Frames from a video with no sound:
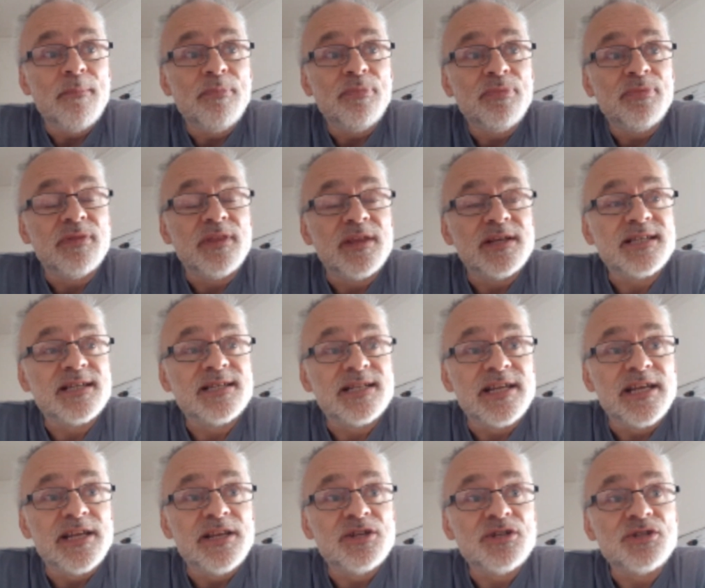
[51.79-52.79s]
this is an
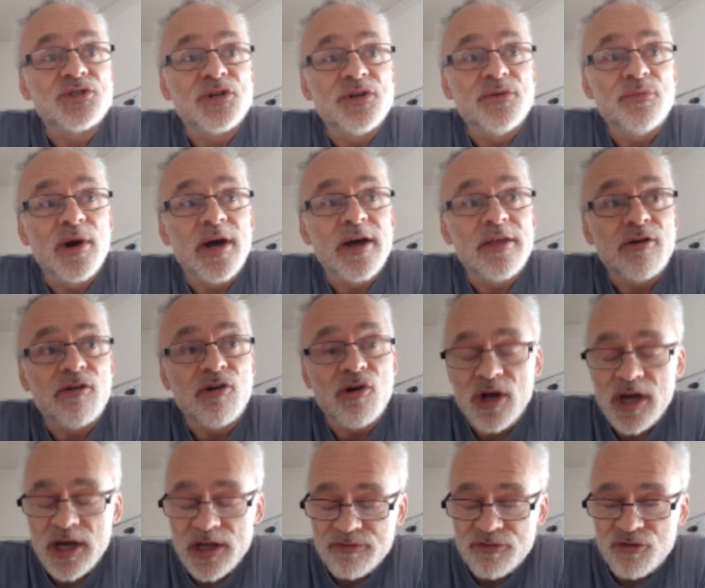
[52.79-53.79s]
industry where there are
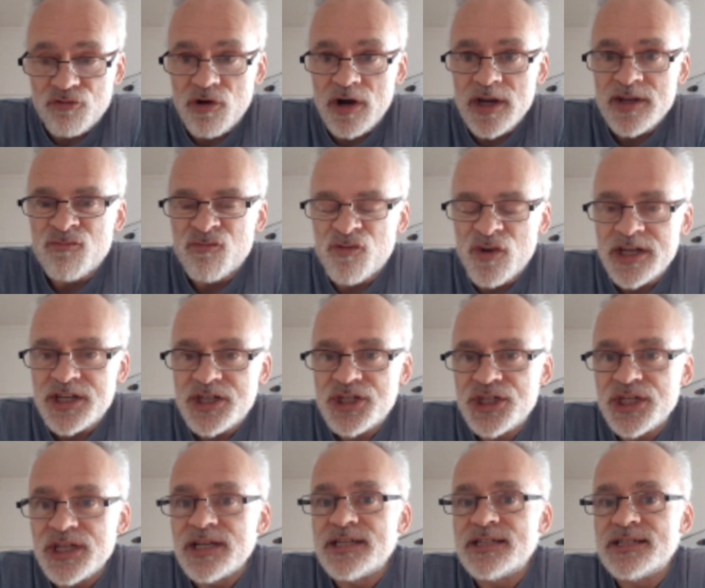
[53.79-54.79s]
kind of great
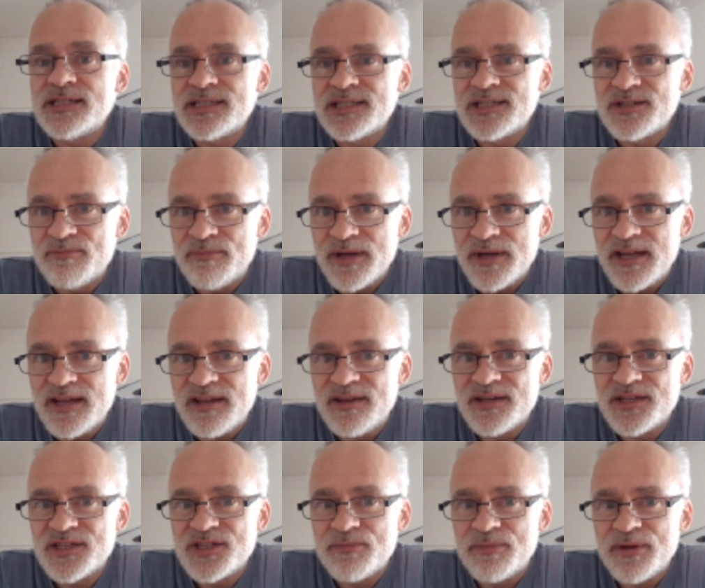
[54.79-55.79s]
riches to be
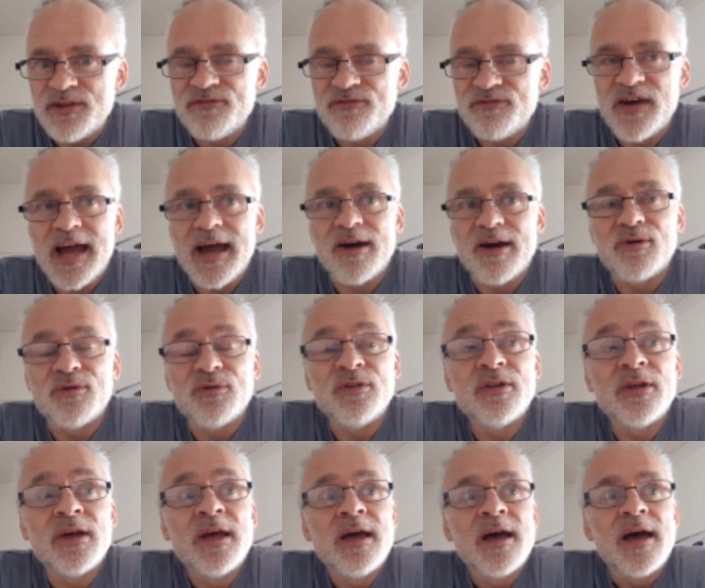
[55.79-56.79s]
found
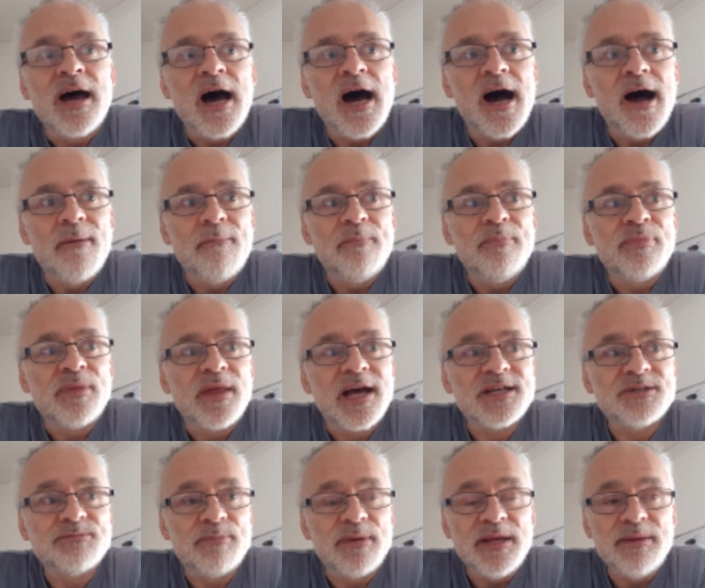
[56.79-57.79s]

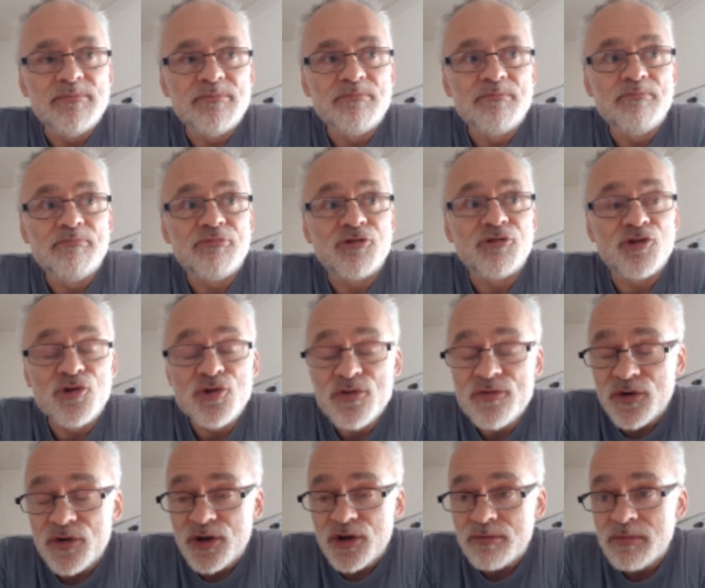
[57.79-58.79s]
has been
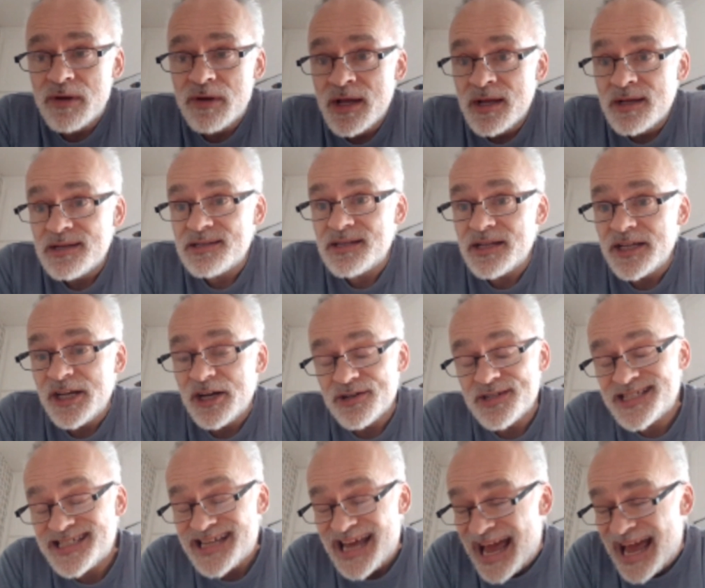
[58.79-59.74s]
proven, is